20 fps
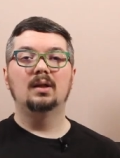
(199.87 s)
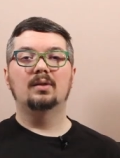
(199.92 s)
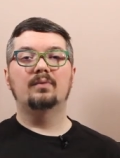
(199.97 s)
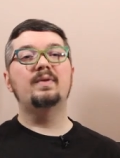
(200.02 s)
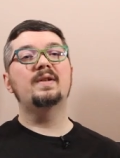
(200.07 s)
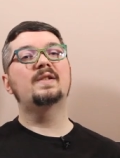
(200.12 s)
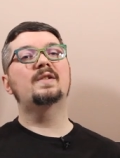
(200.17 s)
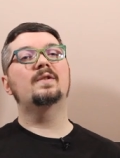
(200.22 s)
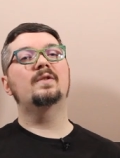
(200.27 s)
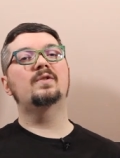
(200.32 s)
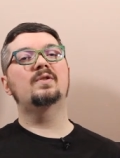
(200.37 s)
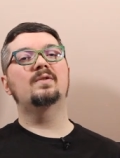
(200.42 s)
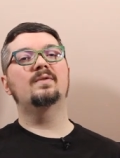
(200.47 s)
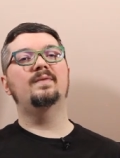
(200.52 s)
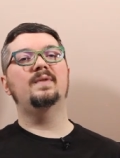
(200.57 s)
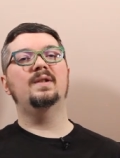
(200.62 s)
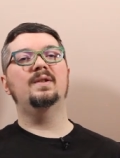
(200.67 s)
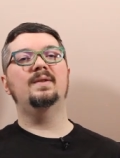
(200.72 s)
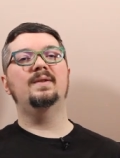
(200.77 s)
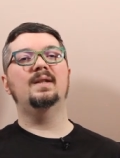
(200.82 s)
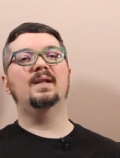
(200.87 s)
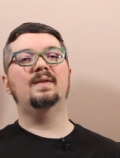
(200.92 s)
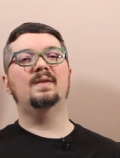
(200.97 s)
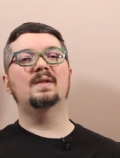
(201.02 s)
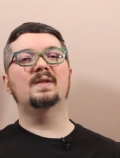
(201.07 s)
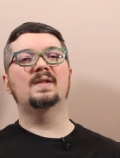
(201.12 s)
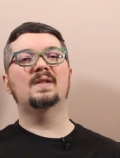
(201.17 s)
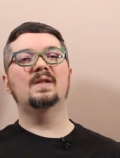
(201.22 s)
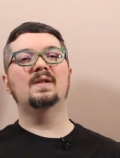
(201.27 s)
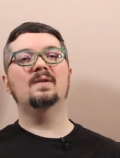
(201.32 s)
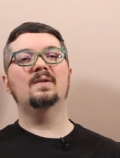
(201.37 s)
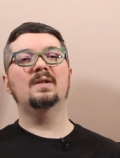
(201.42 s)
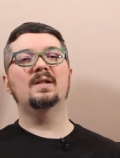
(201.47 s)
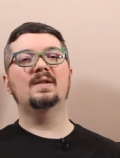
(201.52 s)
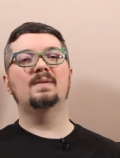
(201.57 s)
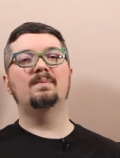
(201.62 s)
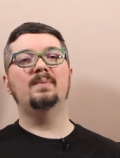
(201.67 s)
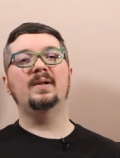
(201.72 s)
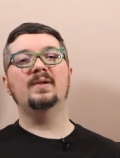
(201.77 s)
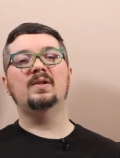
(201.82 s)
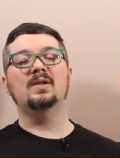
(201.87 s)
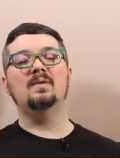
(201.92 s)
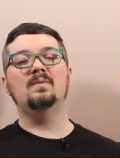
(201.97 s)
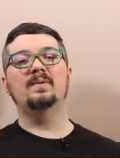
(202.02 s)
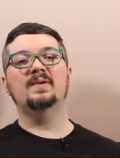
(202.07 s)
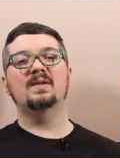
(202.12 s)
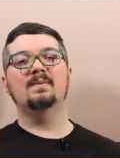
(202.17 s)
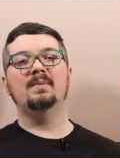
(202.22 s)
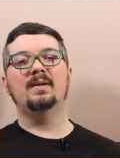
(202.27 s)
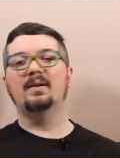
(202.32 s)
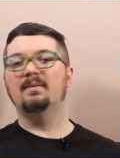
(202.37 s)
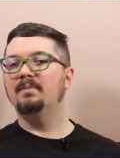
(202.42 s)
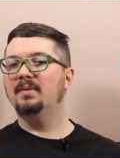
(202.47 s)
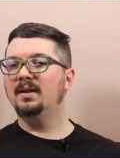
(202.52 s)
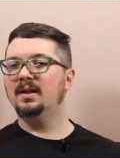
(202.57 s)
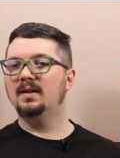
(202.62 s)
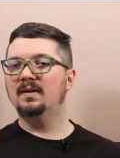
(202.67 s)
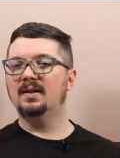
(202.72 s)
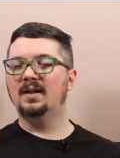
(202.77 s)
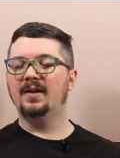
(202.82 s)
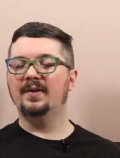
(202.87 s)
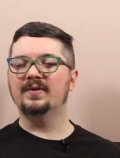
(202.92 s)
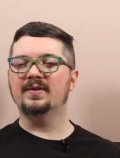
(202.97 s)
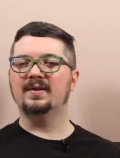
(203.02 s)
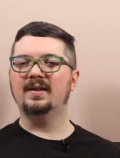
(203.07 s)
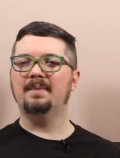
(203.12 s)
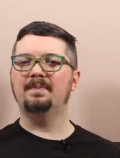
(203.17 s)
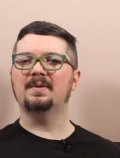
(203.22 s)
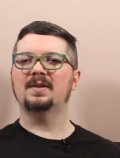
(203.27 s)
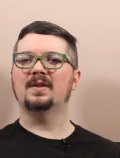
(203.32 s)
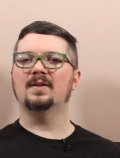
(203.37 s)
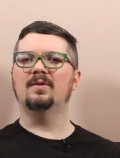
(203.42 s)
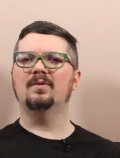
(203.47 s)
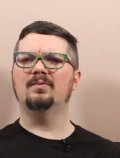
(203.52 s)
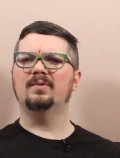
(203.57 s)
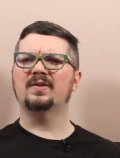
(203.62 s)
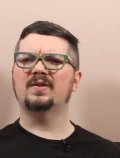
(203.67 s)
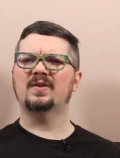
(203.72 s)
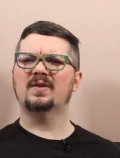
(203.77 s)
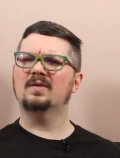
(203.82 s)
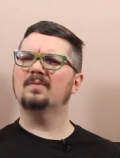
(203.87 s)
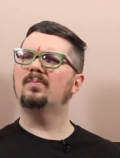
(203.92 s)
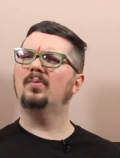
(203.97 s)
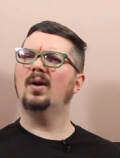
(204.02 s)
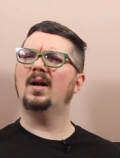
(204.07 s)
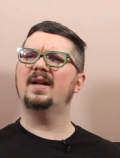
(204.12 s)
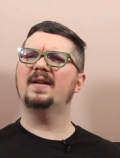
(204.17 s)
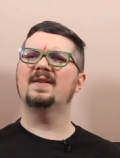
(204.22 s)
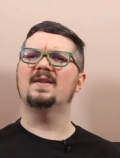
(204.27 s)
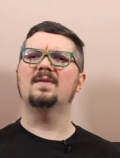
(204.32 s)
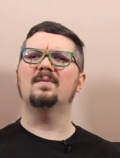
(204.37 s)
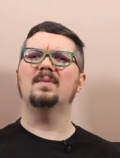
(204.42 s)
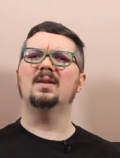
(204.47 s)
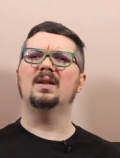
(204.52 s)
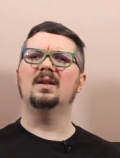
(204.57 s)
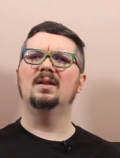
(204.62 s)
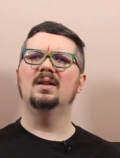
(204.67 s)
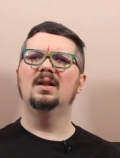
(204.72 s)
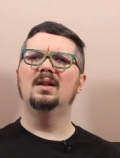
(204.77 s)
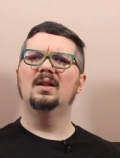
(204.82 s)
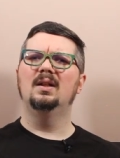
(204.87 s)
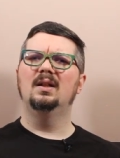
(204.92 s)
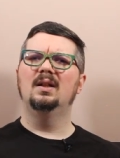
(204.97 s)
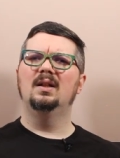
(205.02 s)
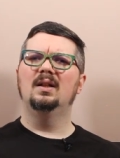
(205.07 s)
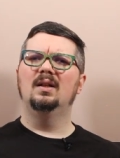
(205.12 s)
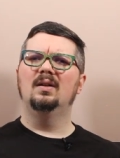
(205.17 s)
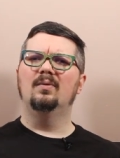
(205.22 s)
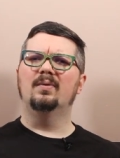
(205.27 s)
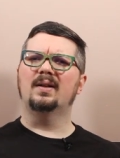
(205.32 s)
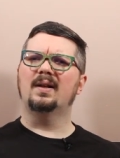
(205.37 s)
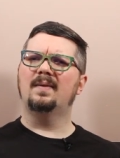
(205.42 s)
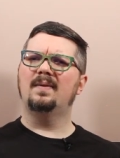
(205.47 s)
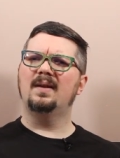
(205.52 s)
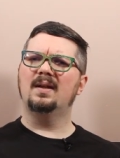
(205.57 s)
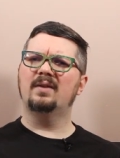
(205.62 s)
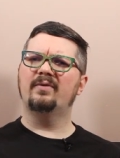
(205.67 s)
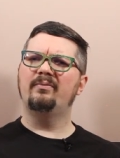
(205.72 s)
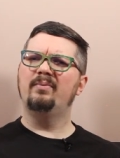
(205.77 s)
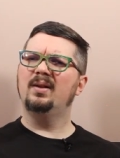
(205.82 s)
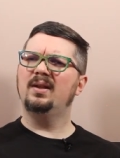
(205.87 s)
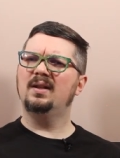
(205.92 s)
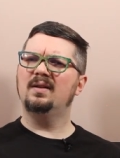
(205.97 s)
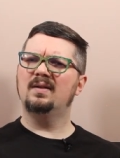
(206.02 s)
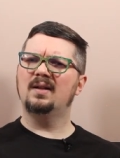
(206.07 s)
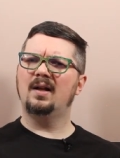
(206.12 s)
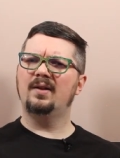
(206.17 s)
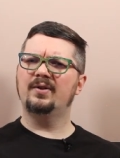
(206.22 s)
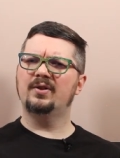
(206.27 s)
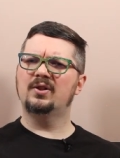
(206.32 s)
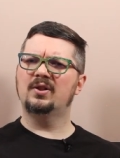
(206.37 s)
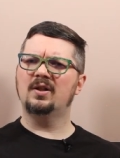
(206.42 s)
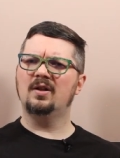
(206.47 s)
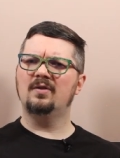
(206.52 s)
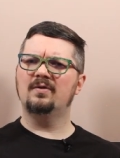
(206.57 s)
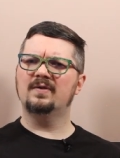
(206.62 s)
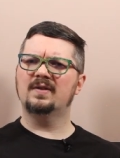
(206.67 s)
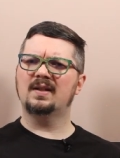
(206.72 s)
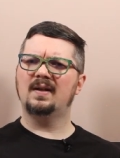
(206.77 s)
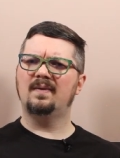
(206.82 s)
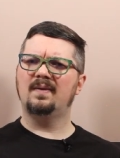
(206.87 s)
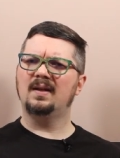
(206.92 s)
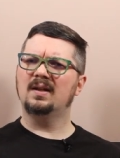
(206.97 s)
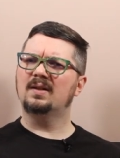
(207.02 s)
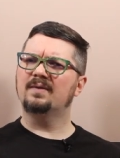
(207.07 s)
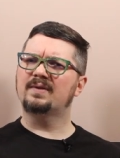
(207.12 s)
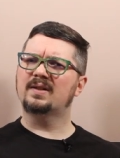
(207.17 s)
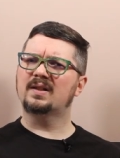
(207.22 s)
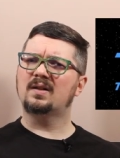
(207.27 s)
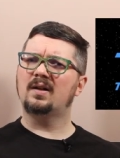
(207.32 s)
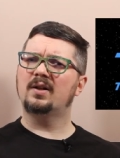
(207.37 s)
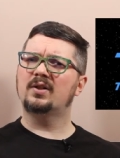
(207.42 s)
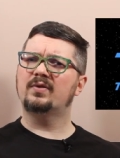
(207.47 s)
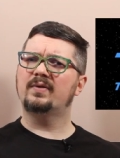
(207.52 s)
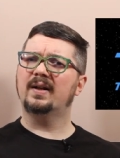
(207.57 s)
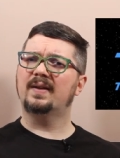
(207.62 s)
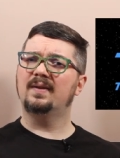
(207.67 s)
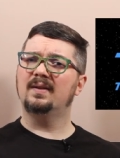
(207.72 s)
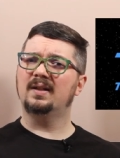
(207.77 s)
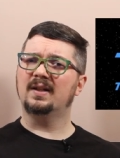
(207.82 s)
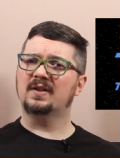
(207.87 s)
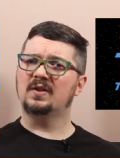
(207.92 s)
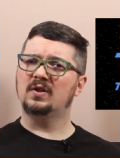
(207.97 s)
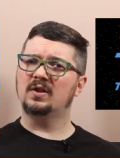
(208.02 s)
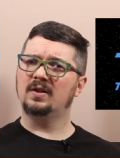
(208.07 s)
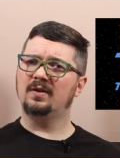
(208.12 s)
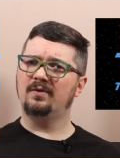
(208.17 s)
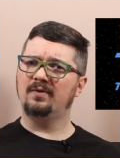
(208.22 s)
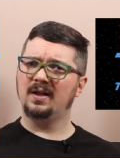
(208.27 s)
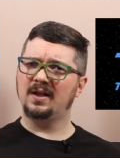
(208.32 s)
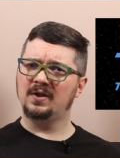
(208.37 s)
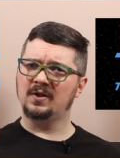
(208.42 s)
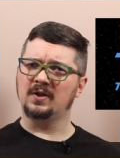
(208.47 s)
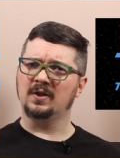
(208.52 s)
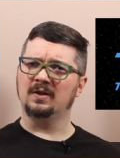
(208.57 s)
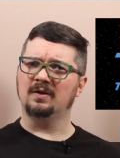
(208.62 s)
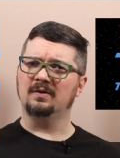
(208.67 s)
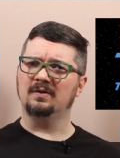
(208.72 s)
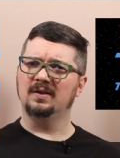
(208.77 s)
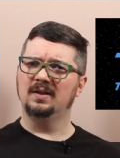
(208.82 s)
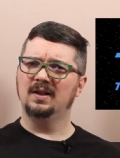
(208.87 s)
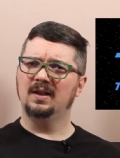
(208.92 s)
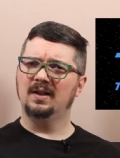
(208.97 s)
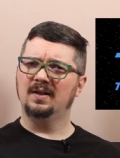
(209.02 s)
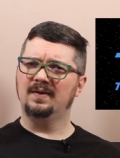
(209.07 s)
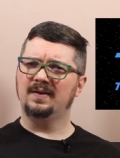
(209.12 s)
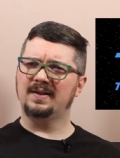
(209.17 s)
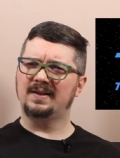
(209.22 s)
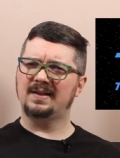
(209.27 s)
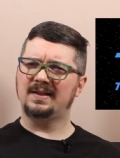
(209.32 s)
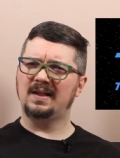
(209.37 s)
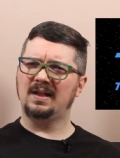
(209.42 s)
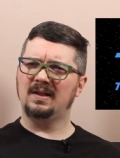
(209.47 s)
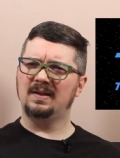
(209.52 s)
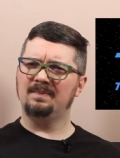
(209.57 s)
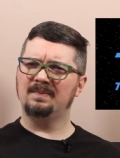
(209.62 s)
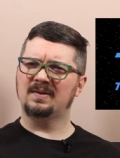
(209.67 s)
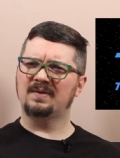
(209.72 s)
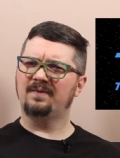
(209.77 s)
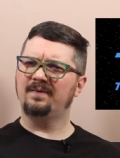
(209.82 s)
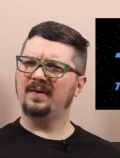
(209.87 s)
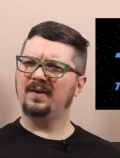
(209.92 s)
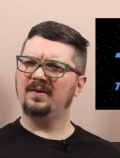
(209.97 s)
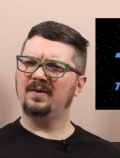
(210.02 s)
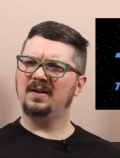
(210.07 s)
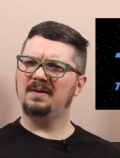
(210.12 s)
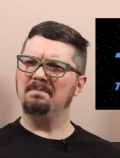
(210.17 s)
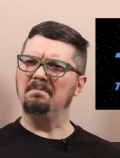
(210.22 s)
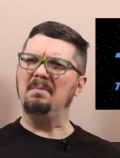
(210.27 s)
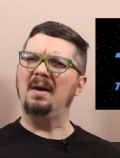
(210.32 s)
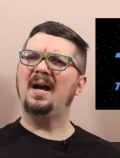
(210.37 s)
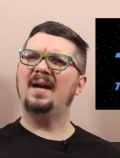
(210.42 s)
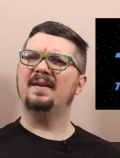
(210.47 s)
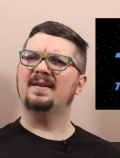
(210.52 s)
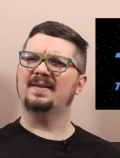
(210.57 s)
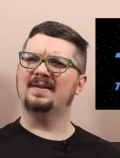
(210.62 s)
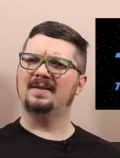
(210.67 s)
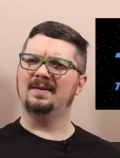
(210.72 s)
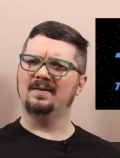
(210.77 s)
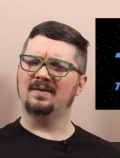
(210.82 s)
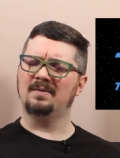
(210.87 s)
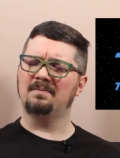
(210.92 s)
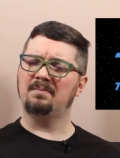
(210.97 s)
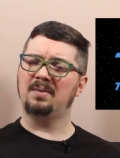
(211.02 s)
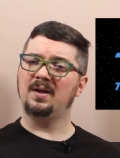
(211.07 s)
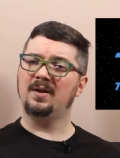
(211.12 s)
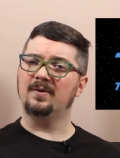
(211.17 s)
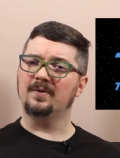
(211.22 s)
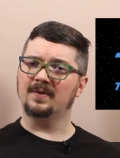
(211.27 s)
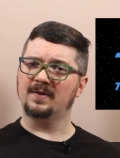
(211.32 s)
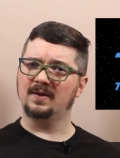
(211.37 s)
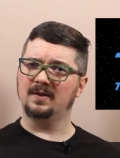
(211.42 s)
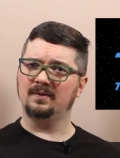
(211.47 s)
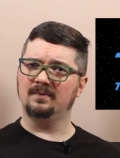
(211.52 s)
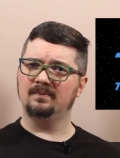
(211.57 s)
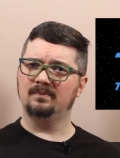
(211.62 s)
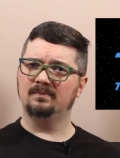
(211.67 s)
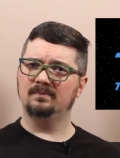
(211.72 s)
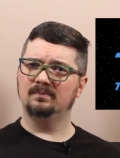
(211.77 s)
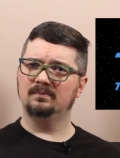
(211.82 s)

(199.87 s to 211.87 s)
Research revealed that the series' budget was about $1 million an episode, which surprised me. When I think of million-dollar shows, I think of Star Trek The Next Generation. This seems fairly modest in comparison.